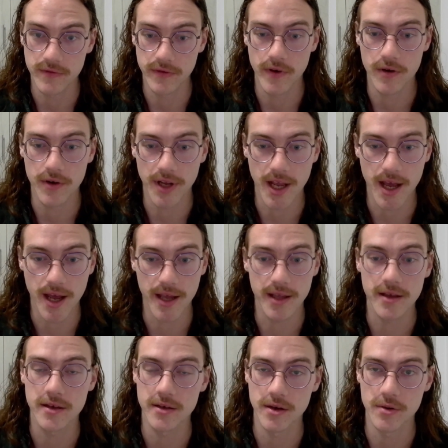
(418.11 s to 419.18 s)
voting aye.
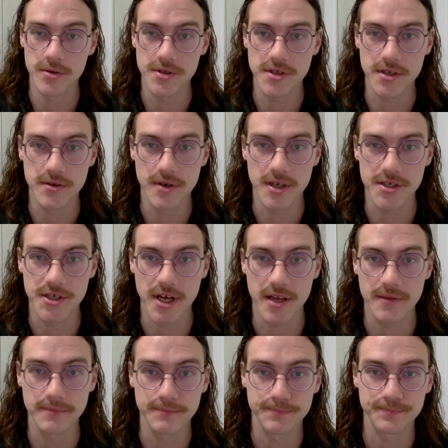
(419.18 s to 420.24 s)
We'll see you on chain.